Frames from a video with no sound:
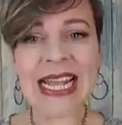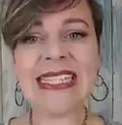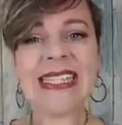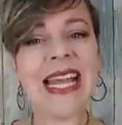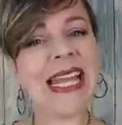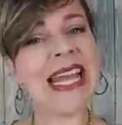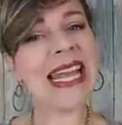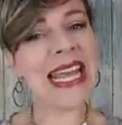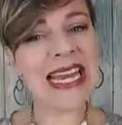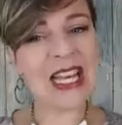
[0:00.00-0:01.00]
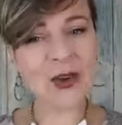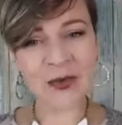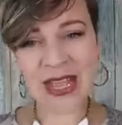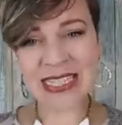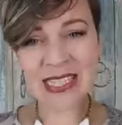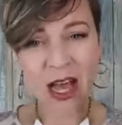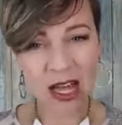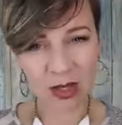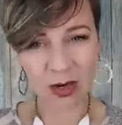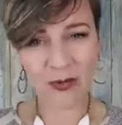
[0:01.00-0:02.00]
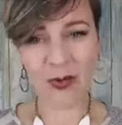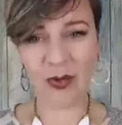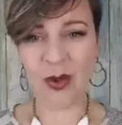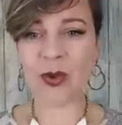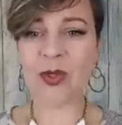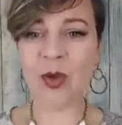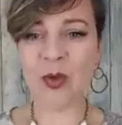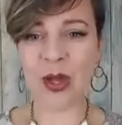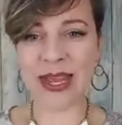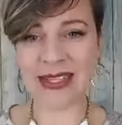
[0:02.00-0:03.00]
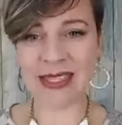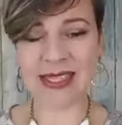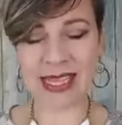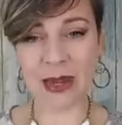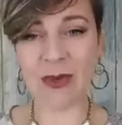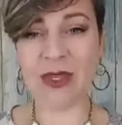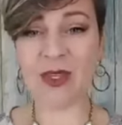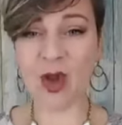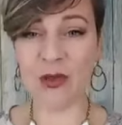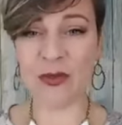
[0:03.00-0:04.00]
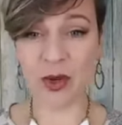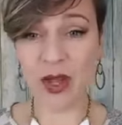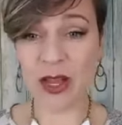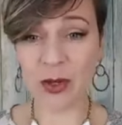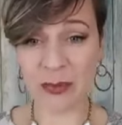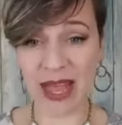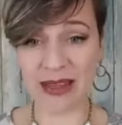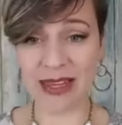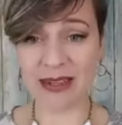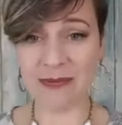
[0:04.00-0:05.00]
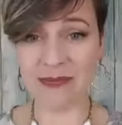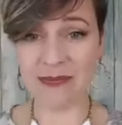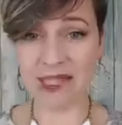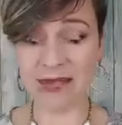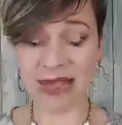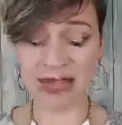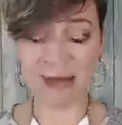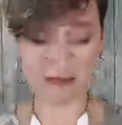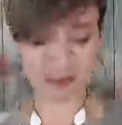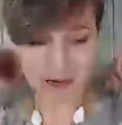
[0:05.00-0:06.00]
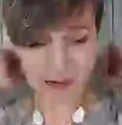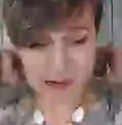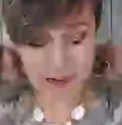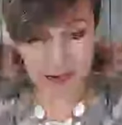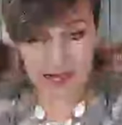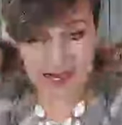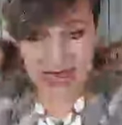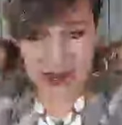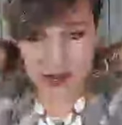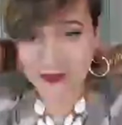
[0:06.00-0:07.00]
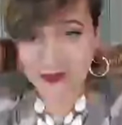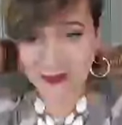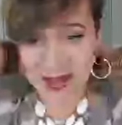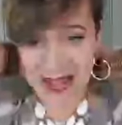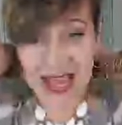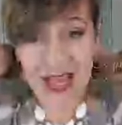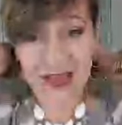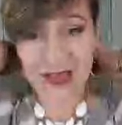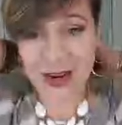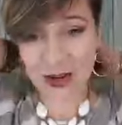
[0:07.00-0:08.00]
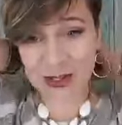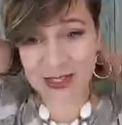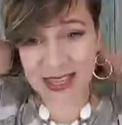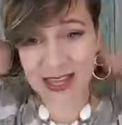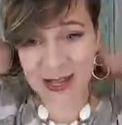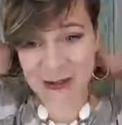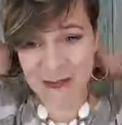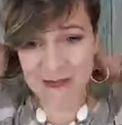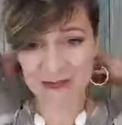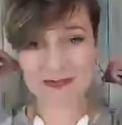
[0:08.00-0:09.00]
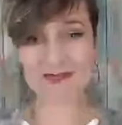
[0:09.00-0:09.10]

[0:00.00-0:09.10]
it's not like in your face color for those who like to stay with a softer color palette. Okay. Now, there are some